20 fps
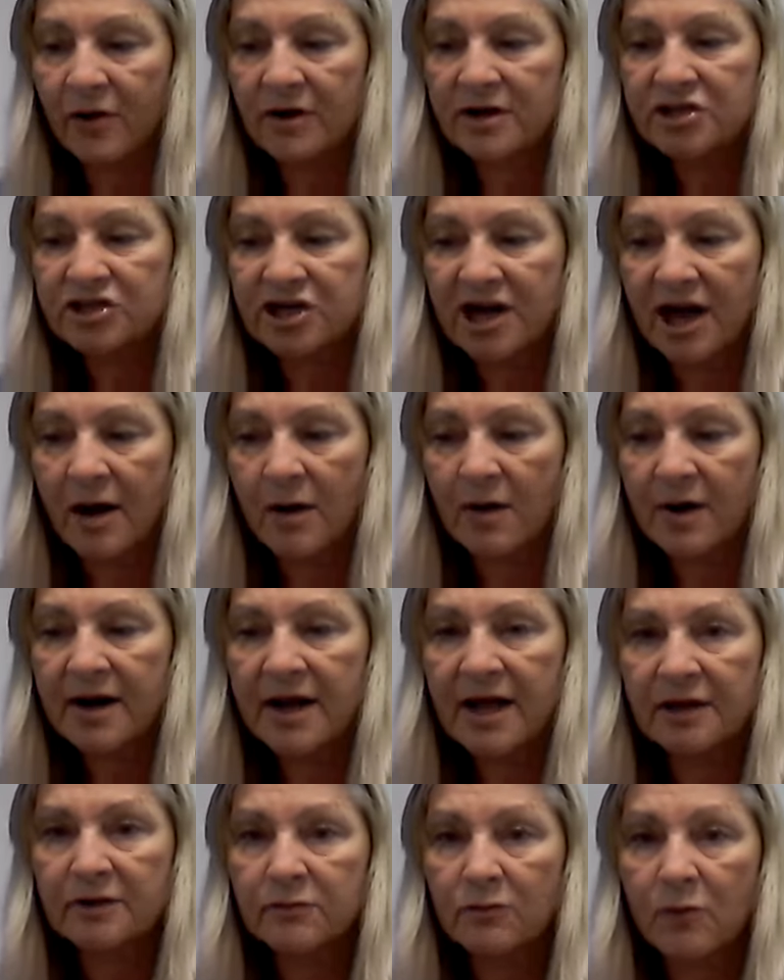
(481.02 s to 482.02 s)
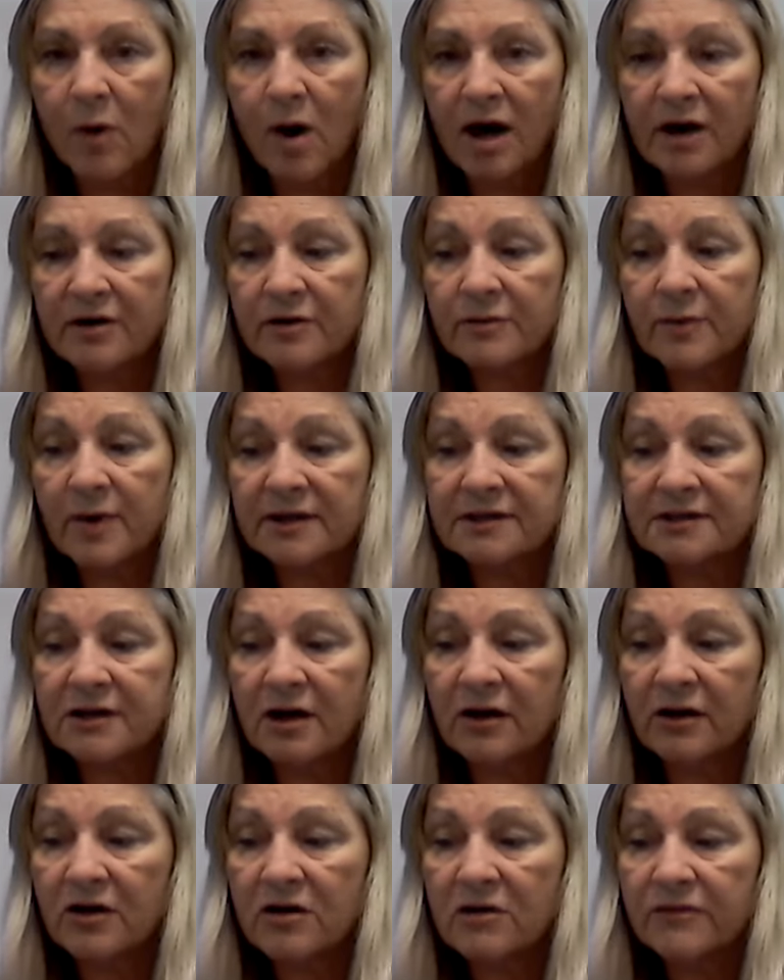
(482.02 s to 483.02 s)
or a shower and water runs
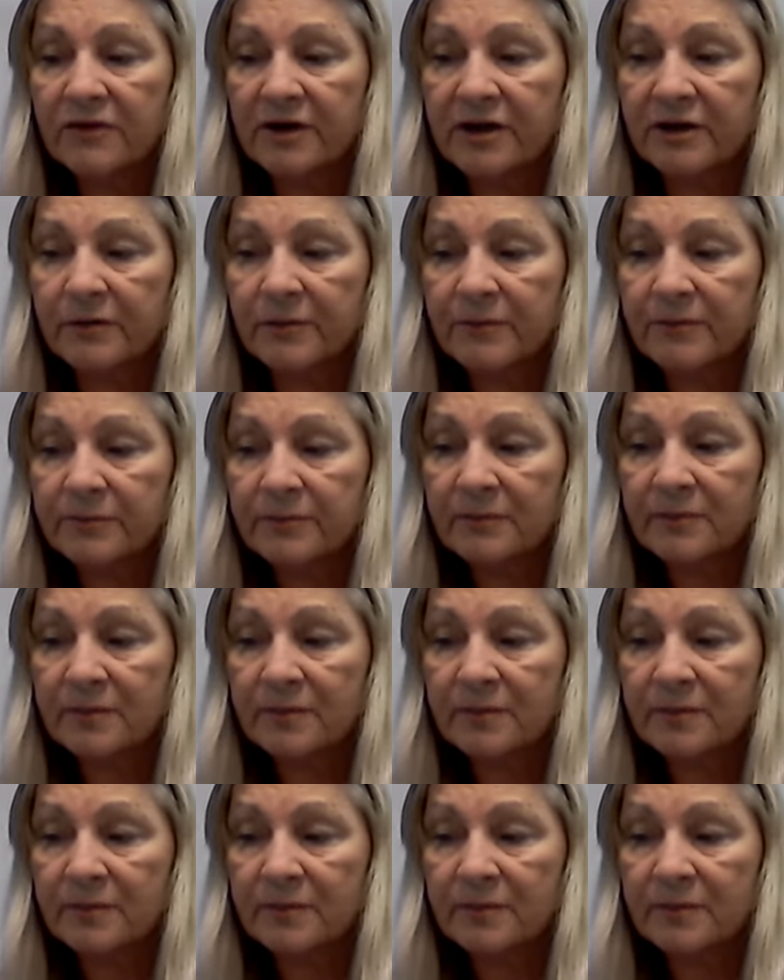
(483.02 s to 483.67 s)
all over you?